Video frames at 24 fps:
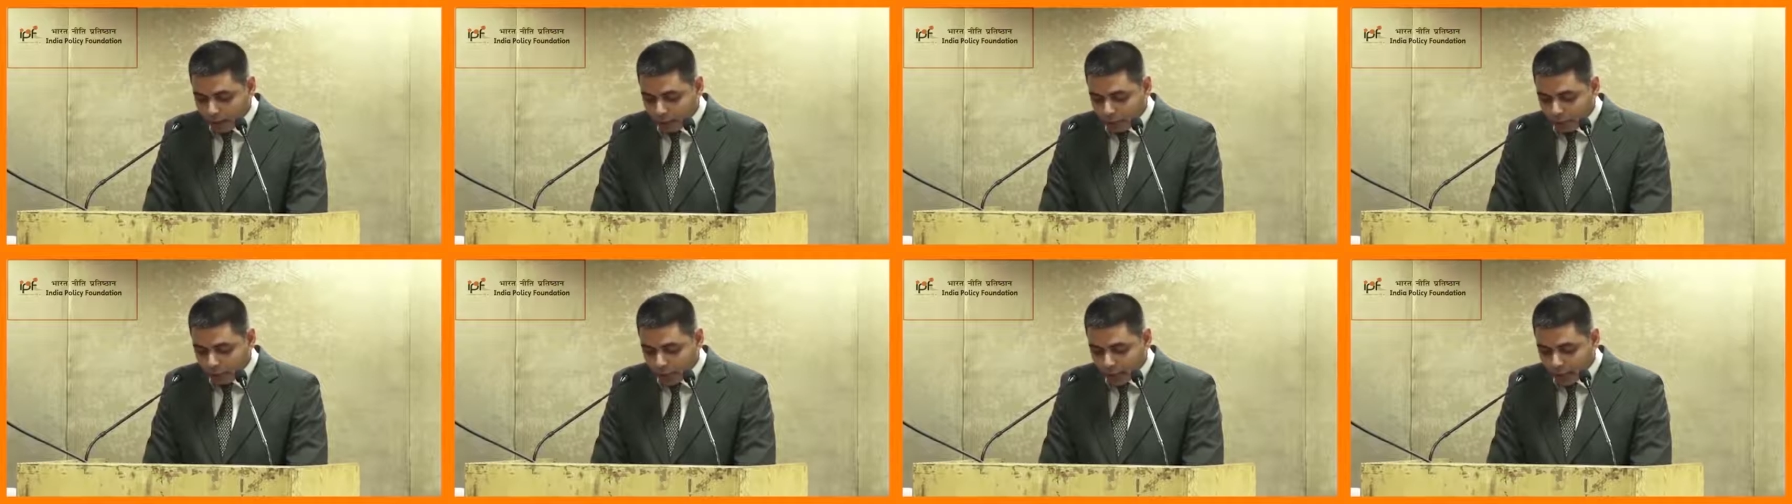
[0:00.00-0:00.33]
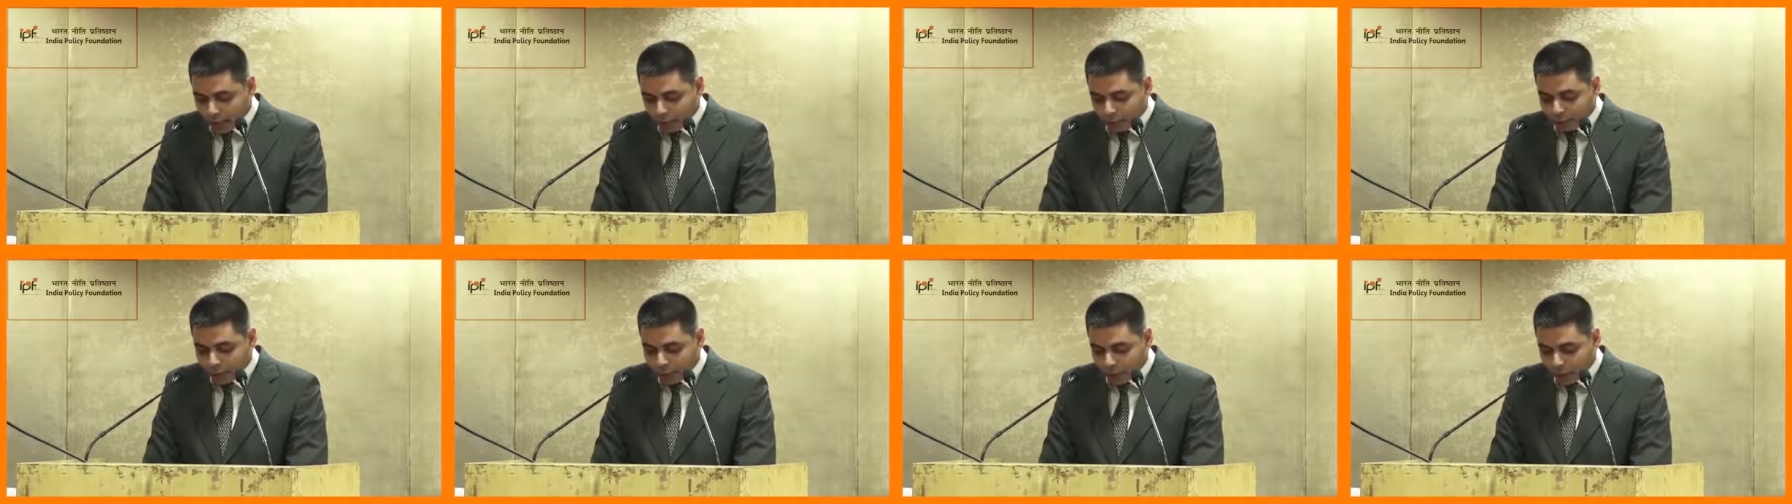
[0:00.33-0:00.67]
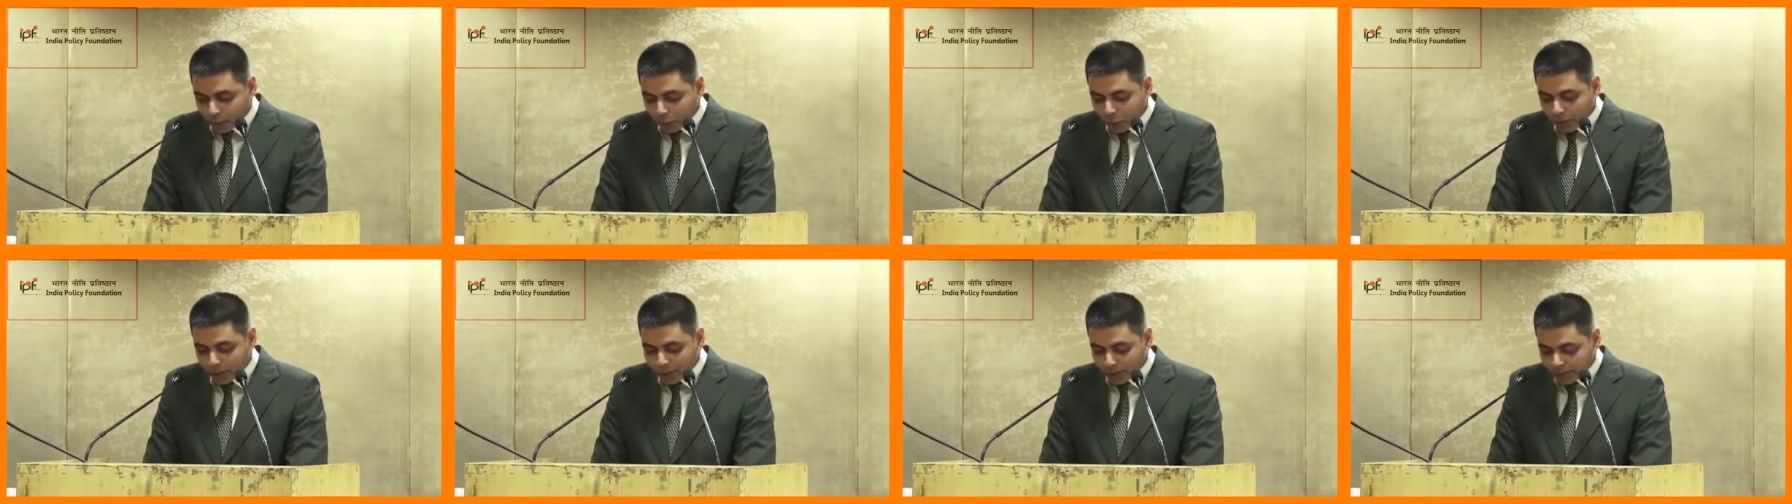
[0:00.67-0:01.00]
Many
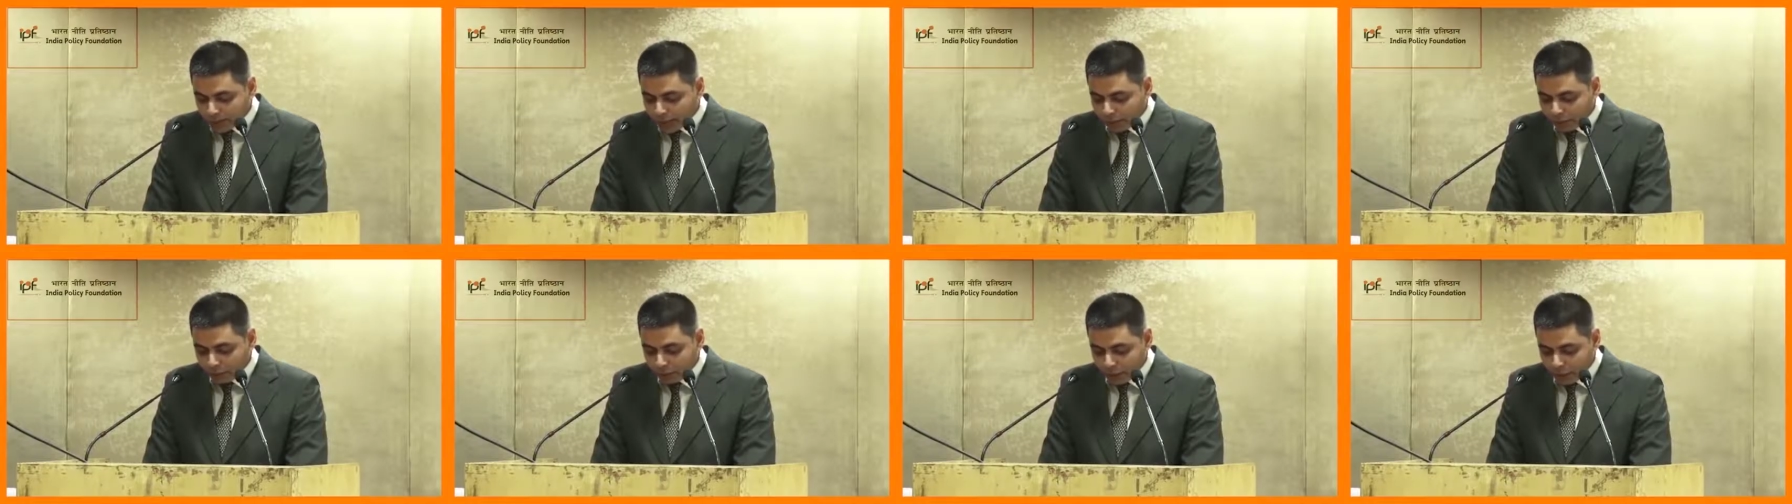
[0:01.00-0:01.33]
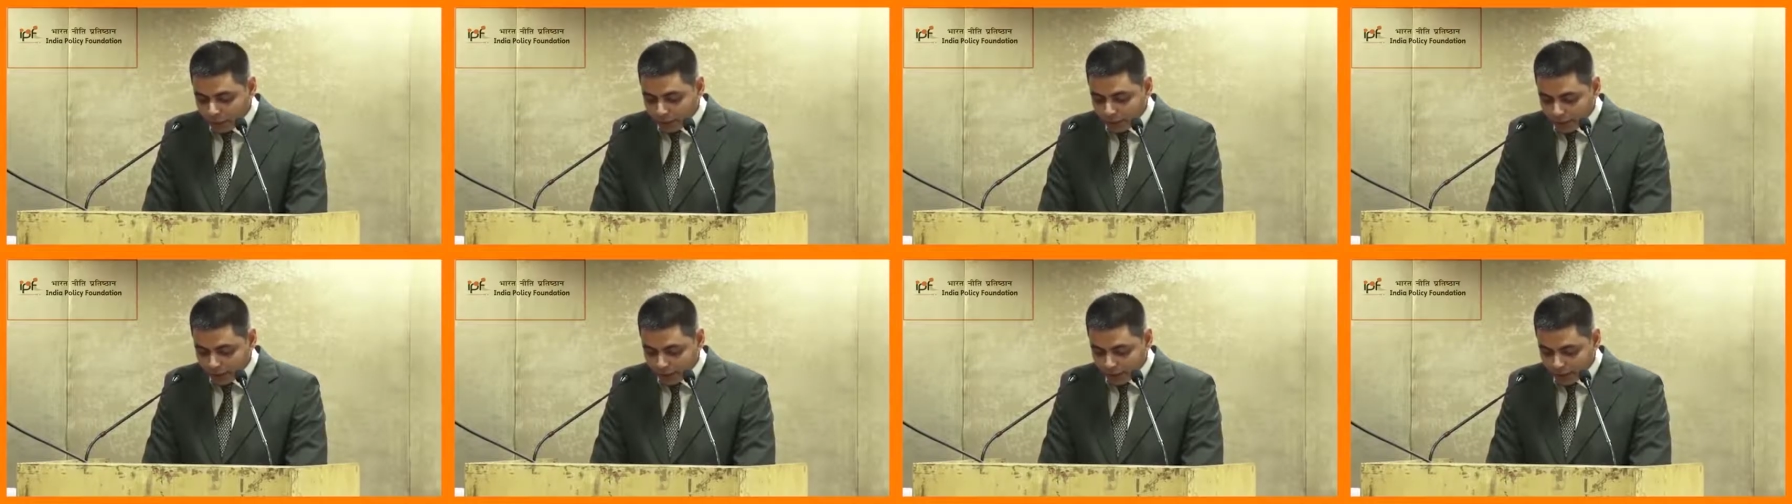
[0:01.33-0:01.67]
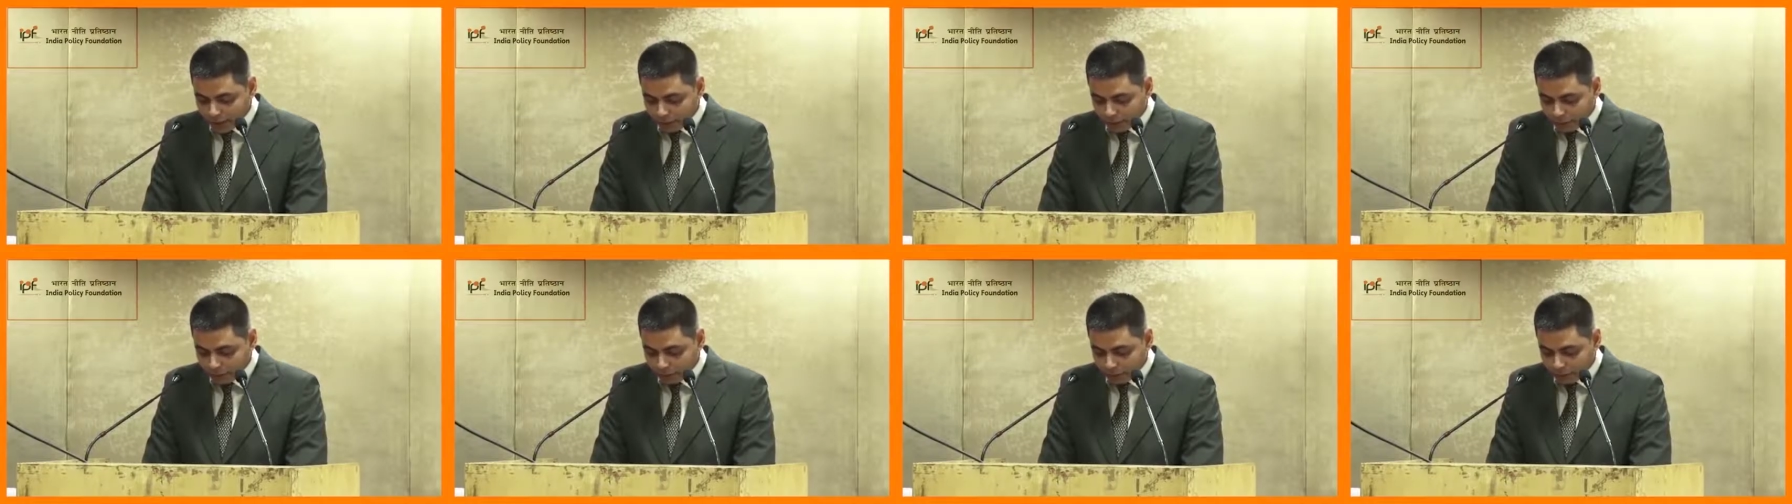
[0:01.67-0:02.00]
Bengalis have been killed.